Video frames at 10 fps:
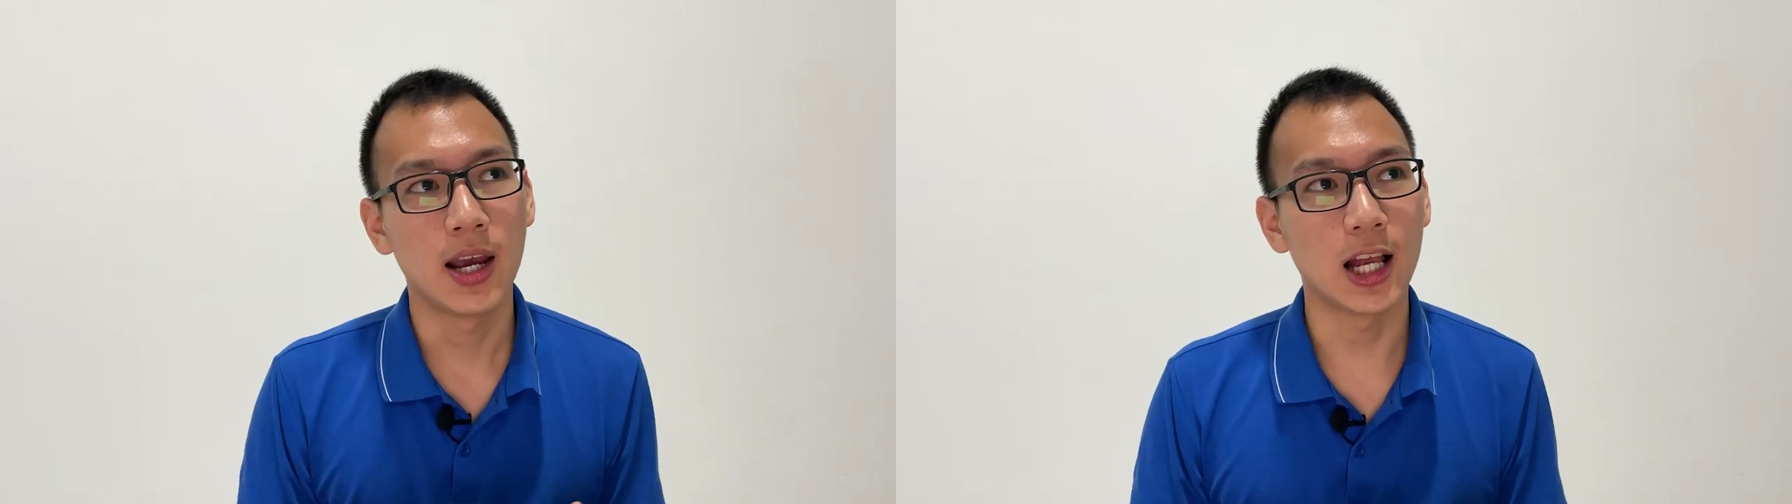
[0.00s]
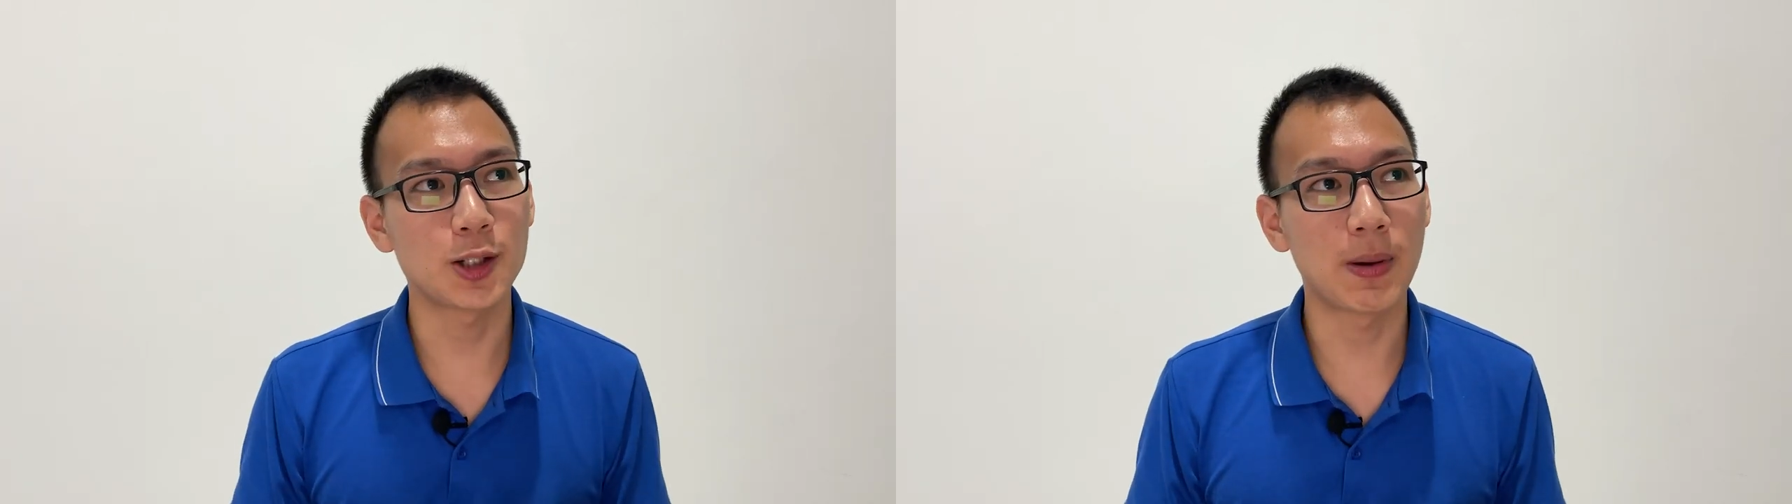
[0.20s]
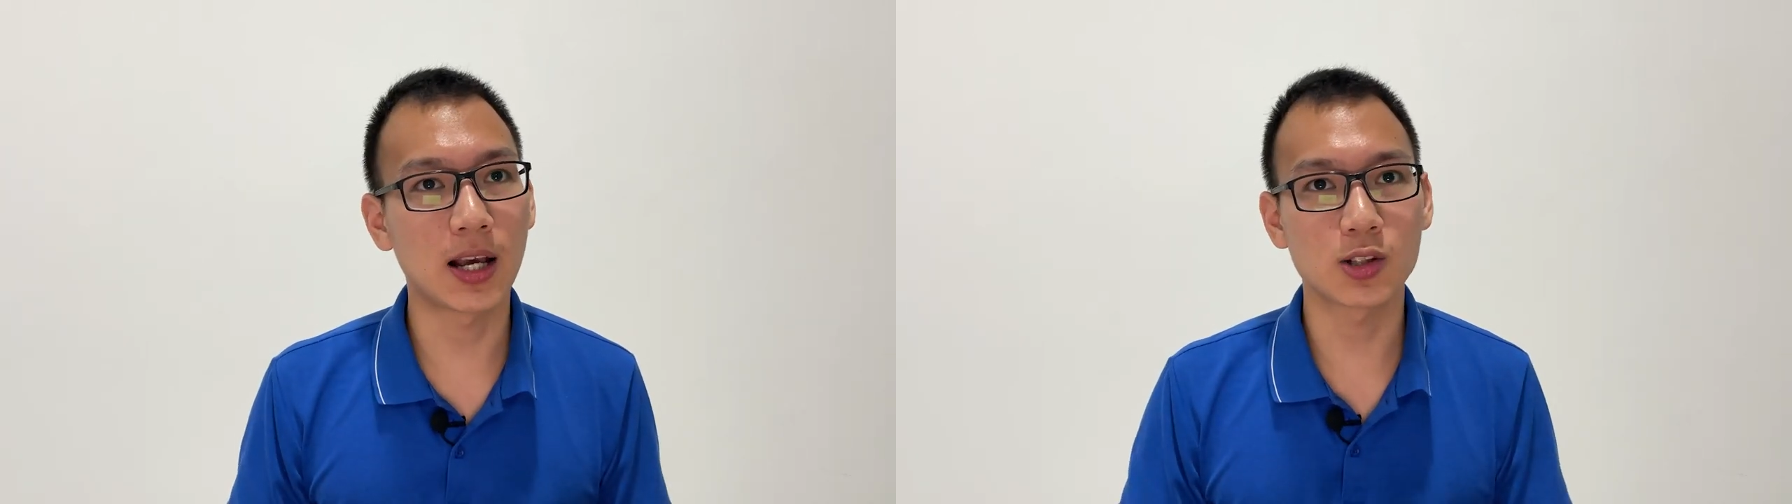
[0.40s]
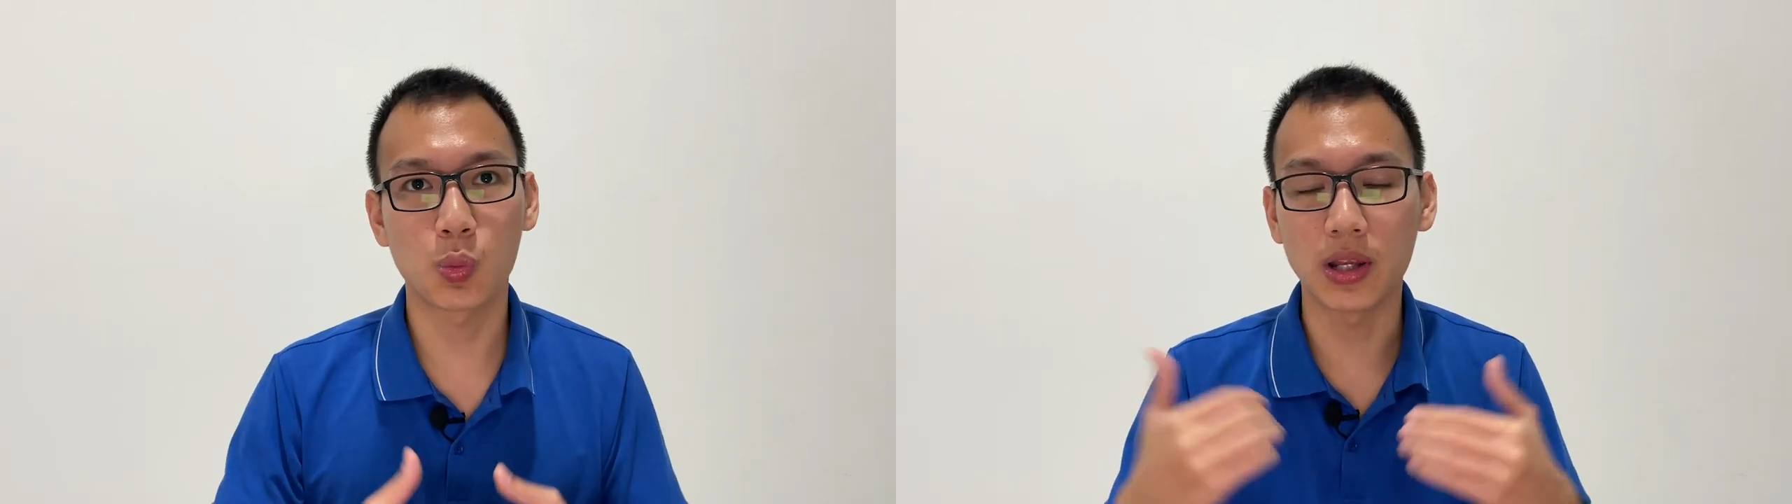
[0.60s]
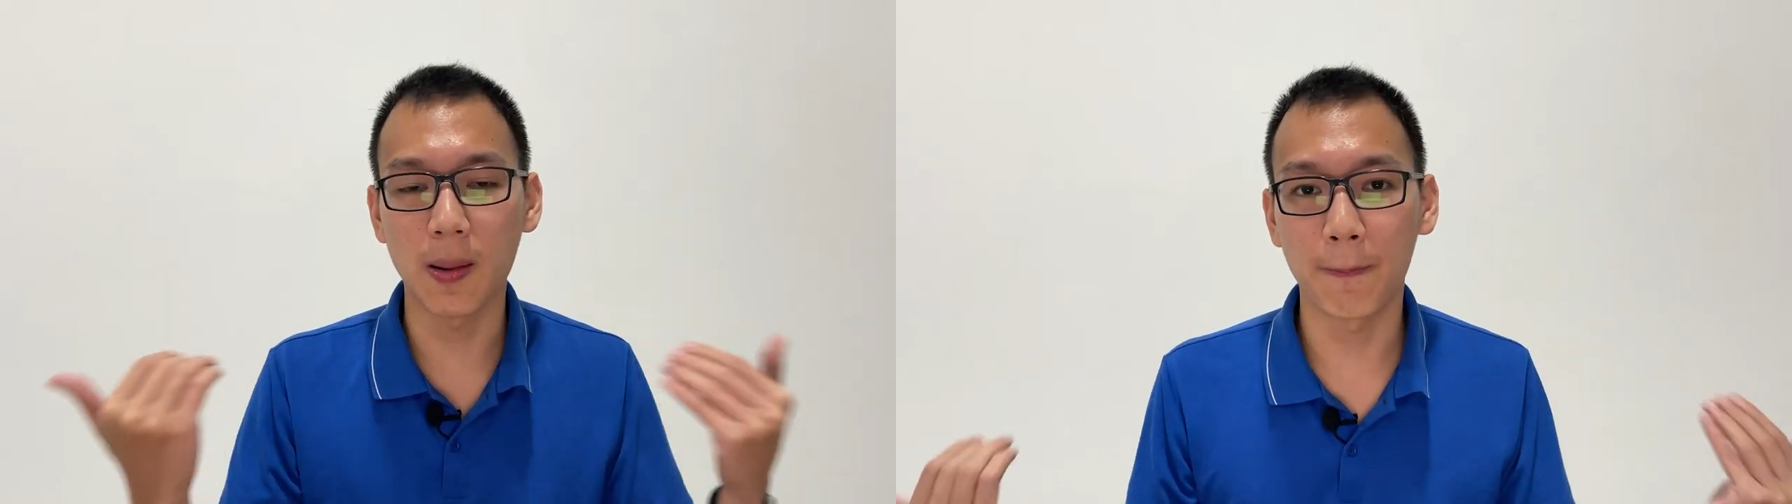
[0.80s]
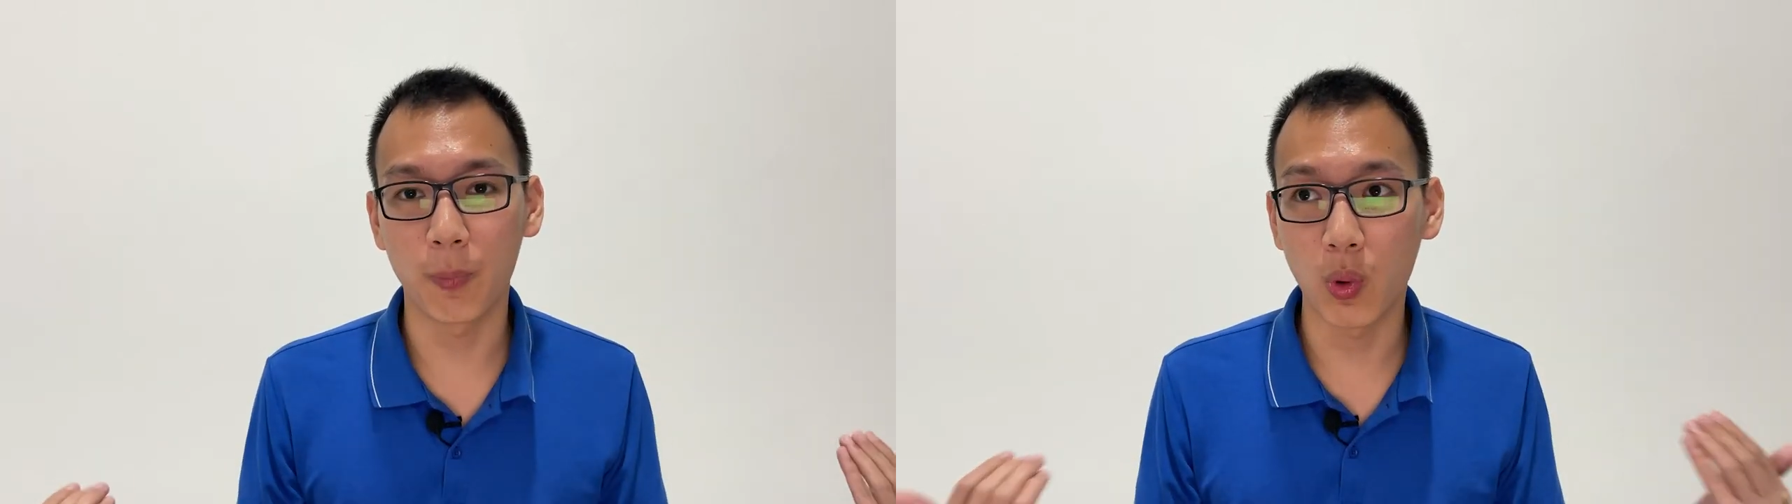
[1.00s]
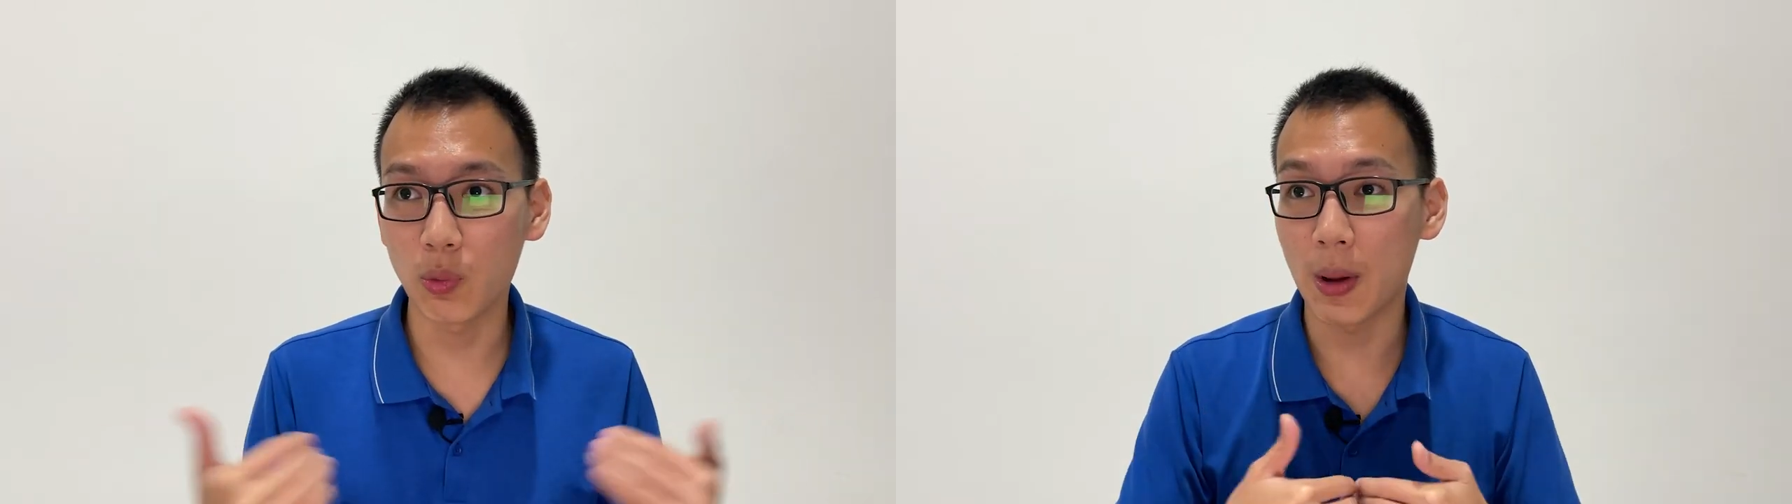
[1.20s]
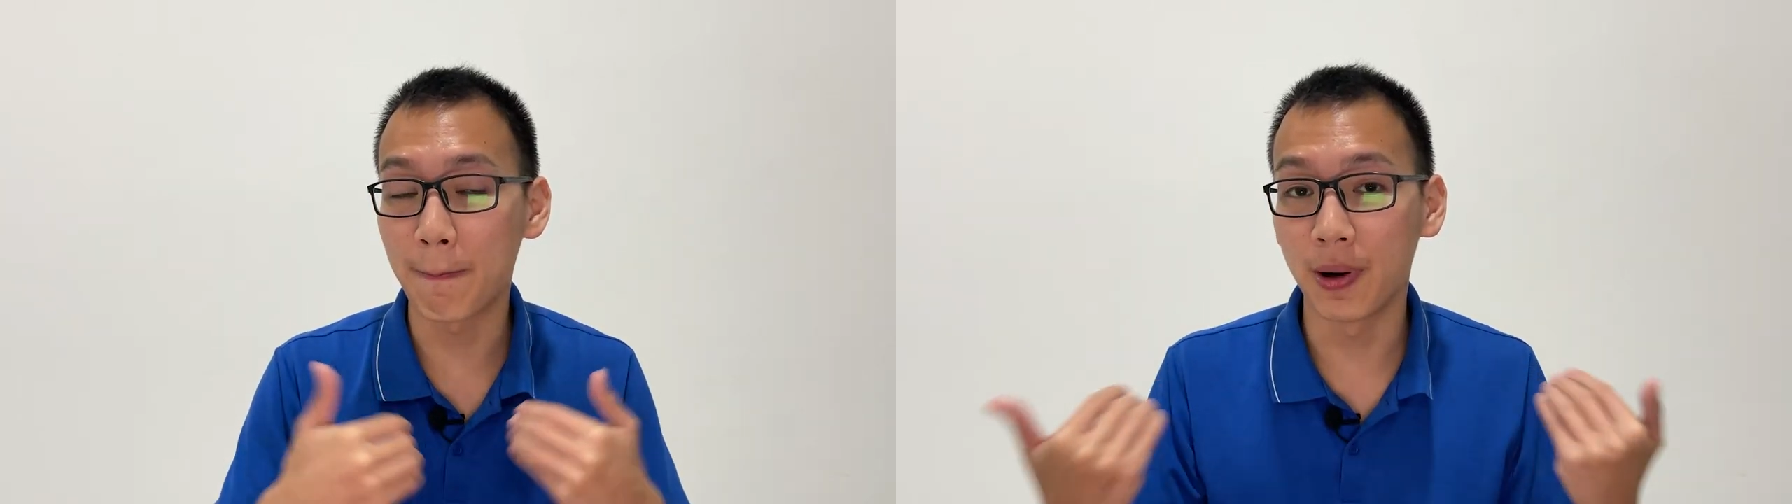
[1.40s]
It's because
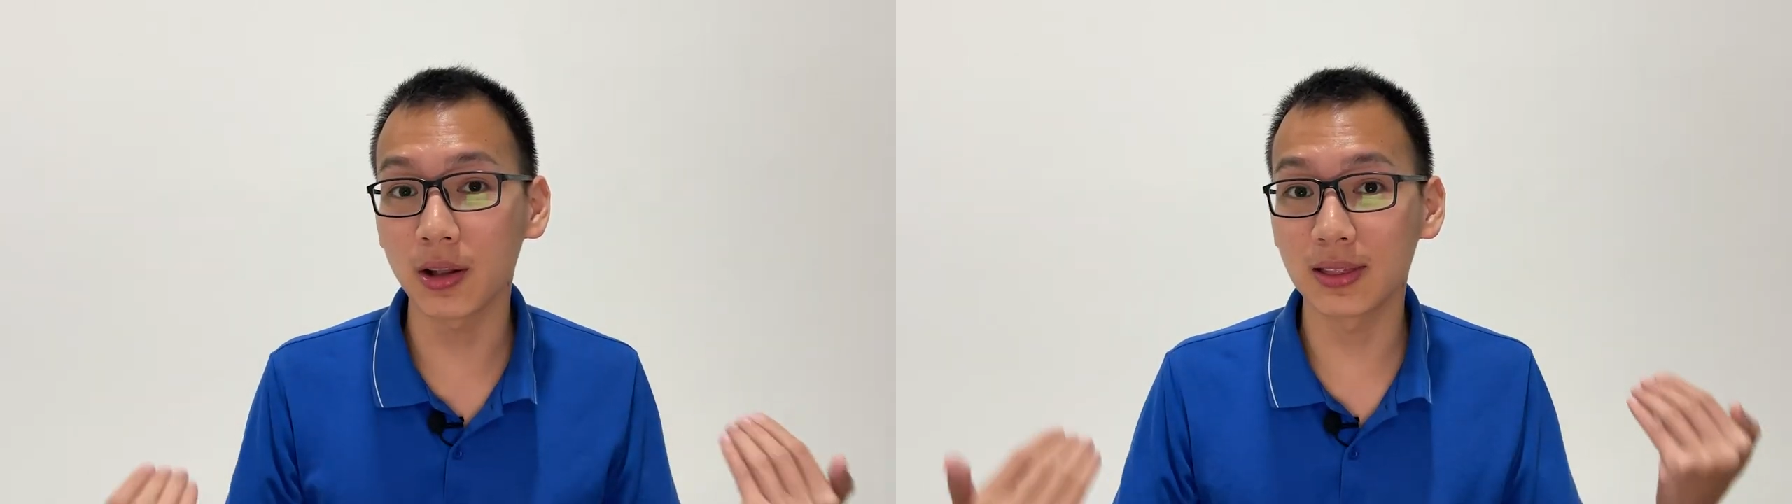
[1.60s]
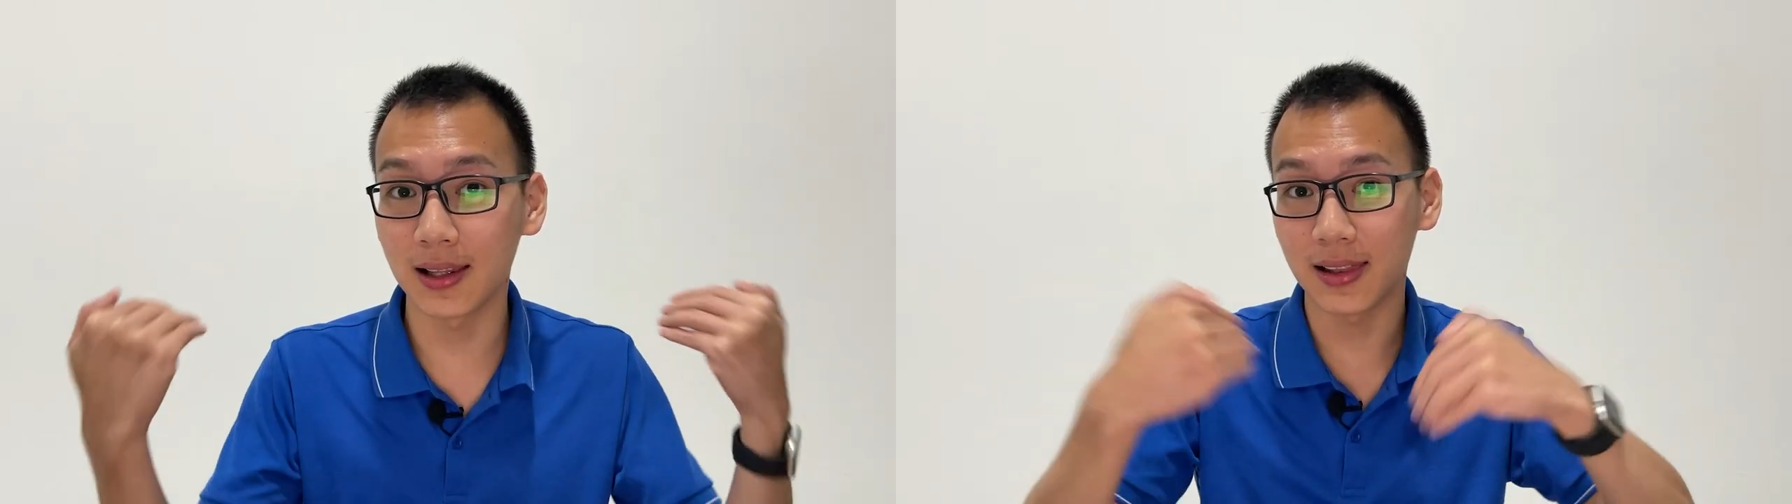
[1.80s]
when we put the